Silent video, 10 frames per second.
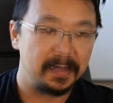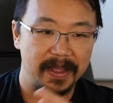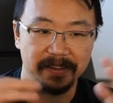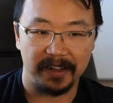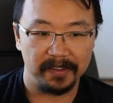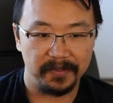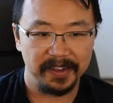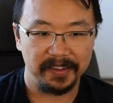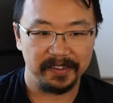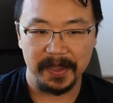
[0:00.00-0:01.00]
and tell us if it
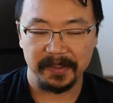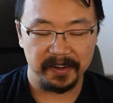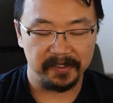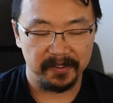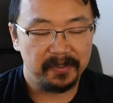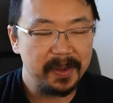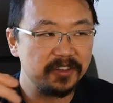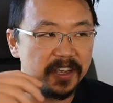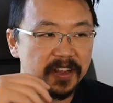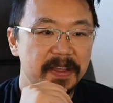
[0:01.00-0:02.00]
is based on this
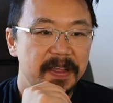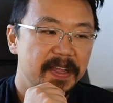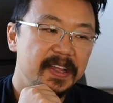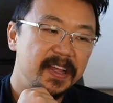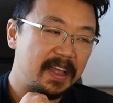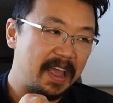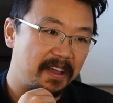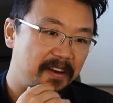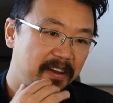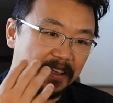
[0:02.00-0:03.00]
information.
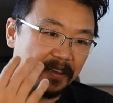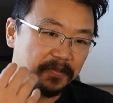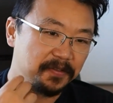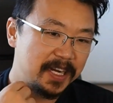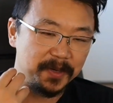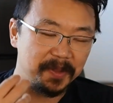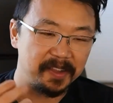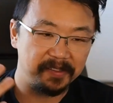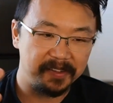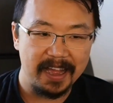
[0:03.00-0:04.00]
And if ChatGPT
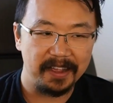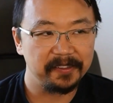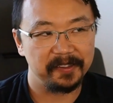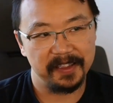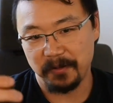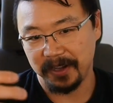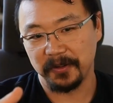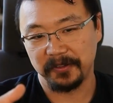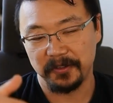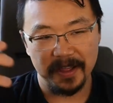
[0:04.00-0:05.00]
says yes, then it goes to